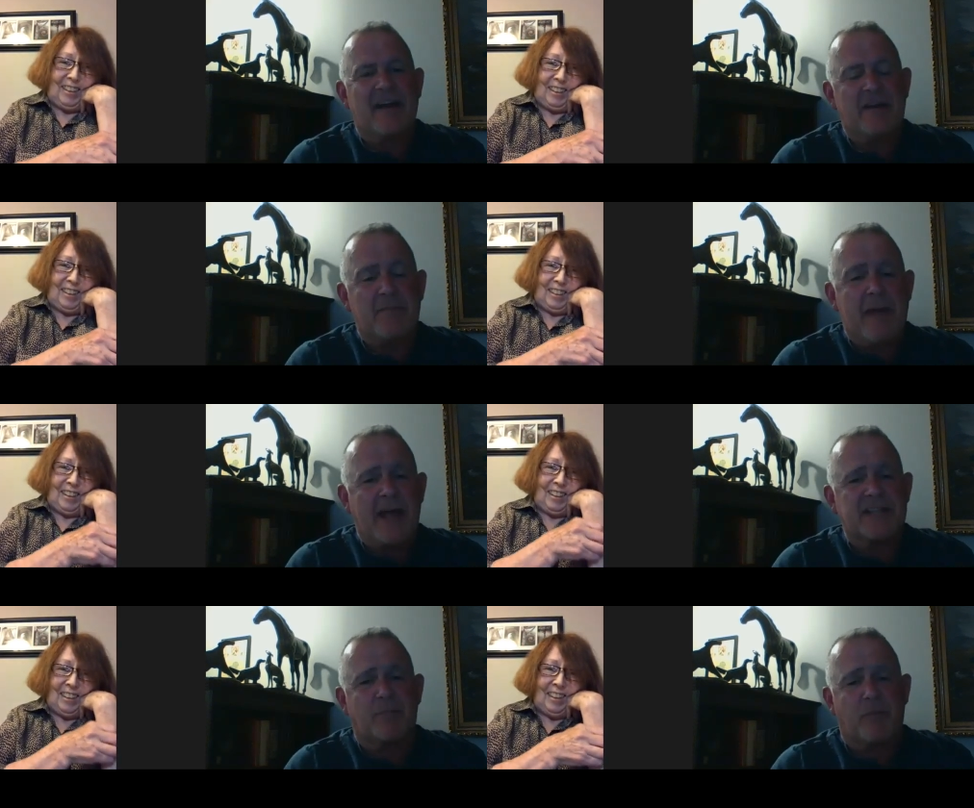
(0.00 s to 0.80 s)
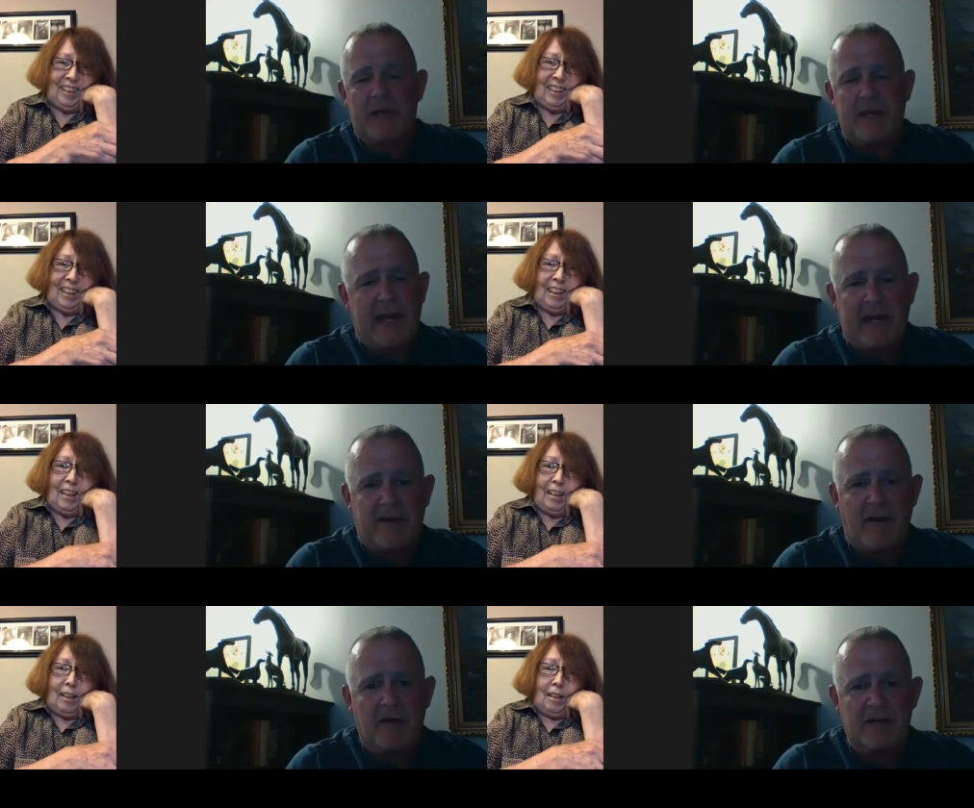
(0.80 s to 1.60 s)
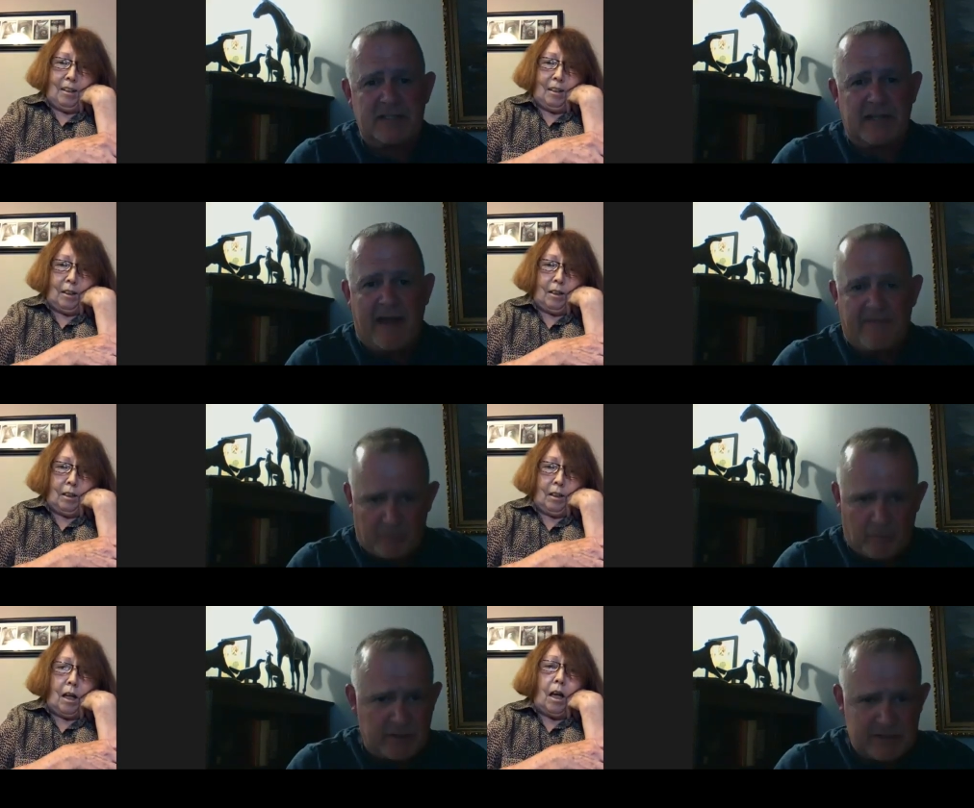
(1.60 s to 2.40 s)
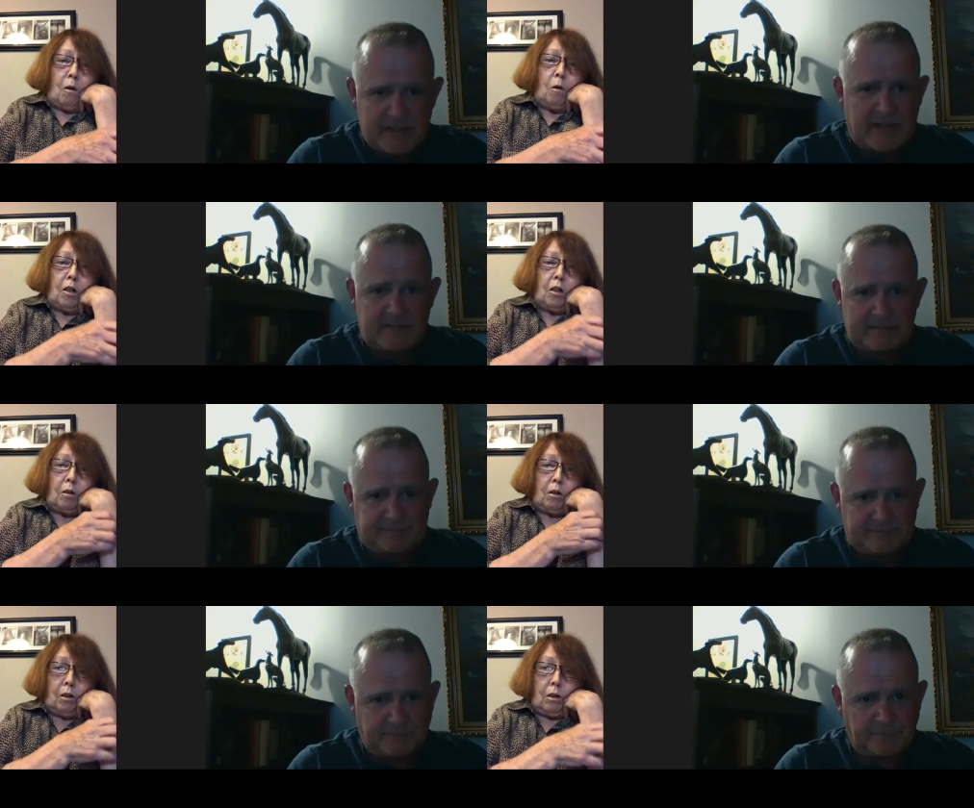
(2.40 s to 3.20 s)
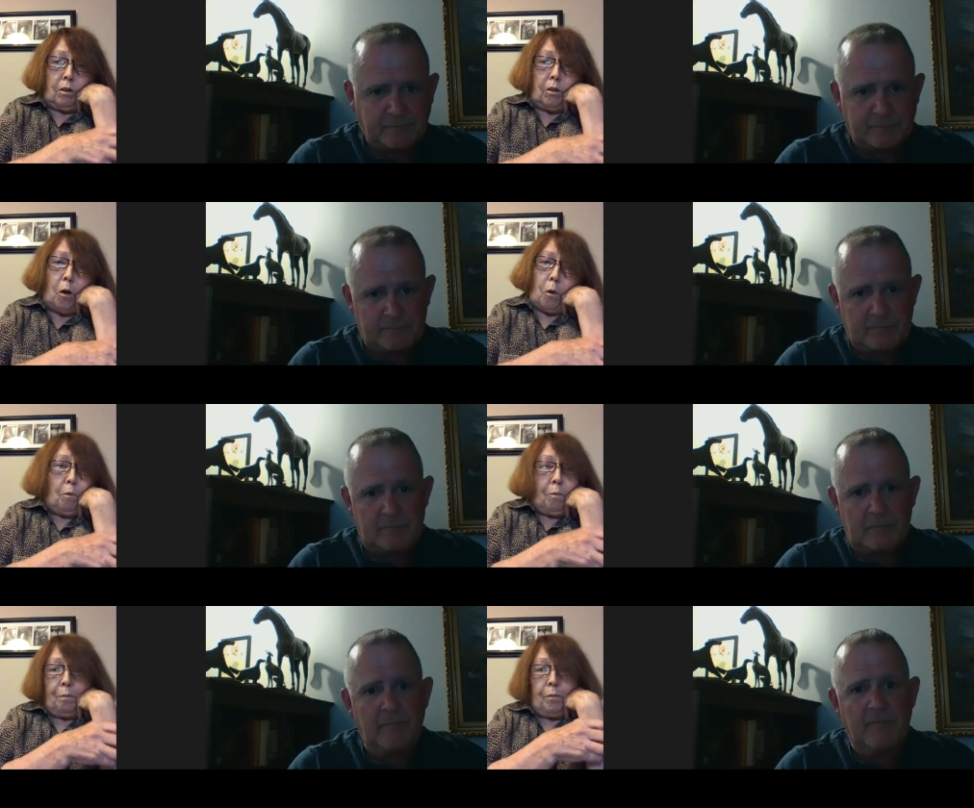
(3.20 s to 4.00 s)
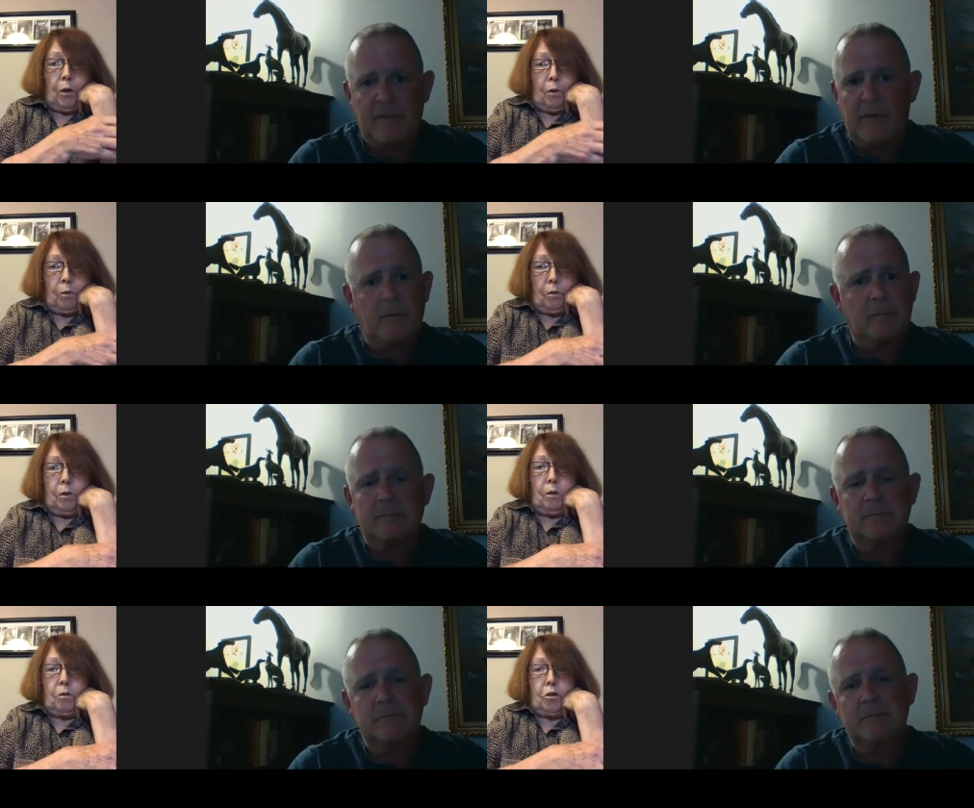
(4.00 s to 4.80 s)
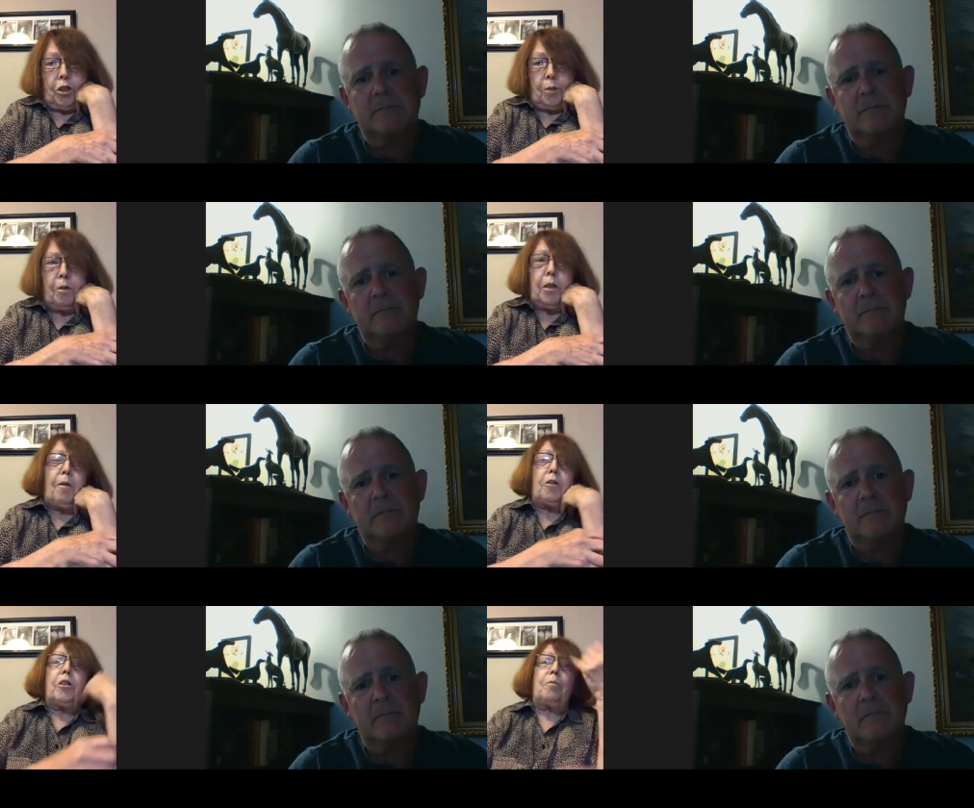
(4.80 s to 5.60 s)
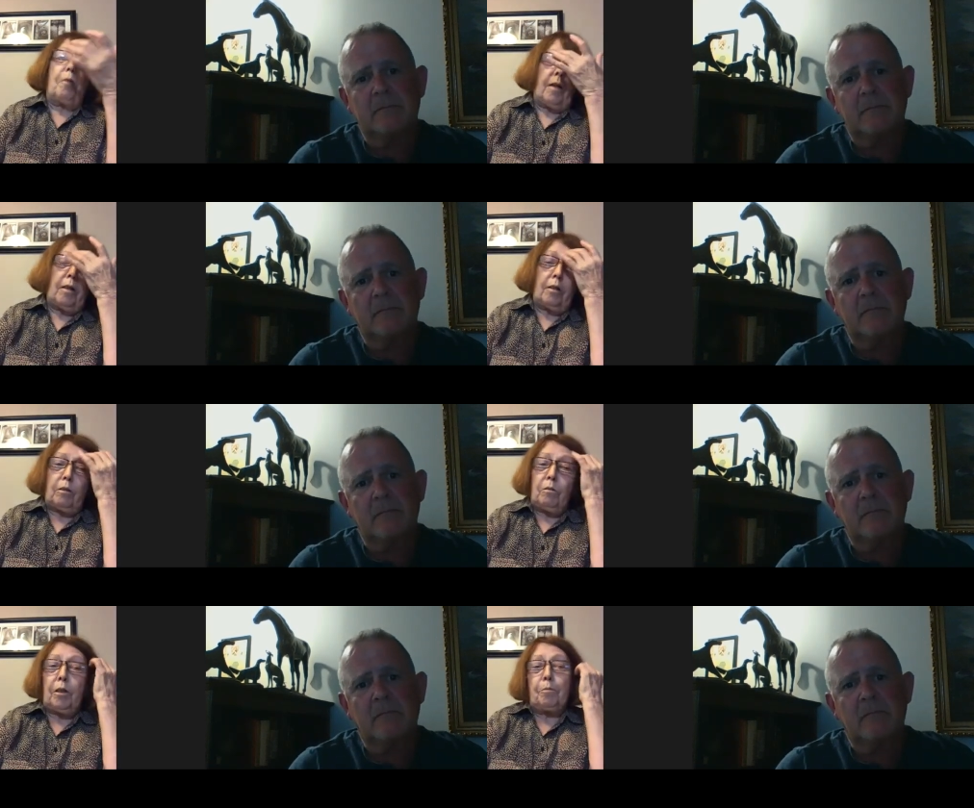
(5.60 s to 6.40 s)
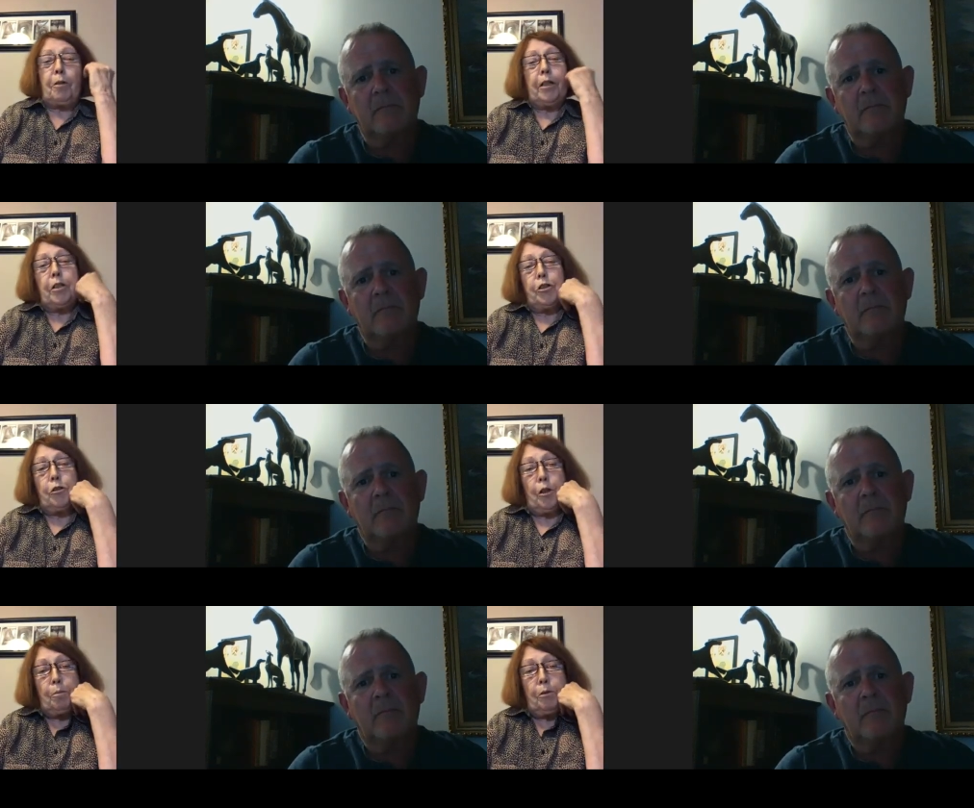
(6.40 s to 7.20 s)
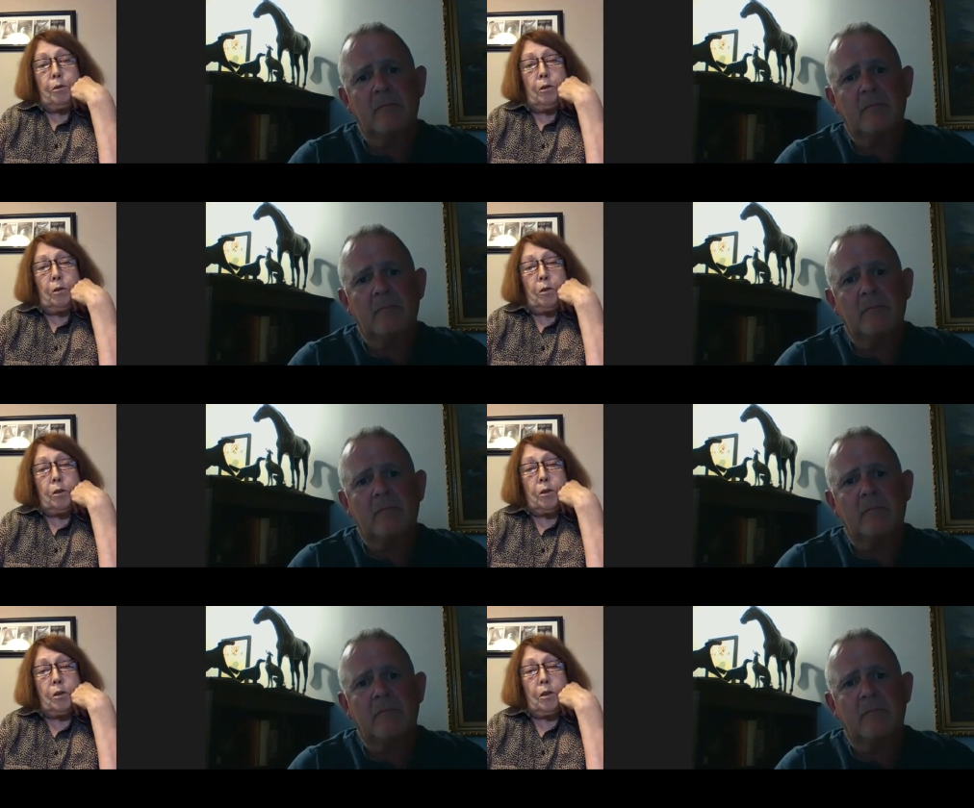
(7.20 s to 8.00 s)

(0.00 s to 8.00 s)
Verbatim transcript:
Speaker 1: Did Max breed any dogs afterwards? But,
Speaker 2: no, no, no. She pretty much had bred, quit breeding toy poodles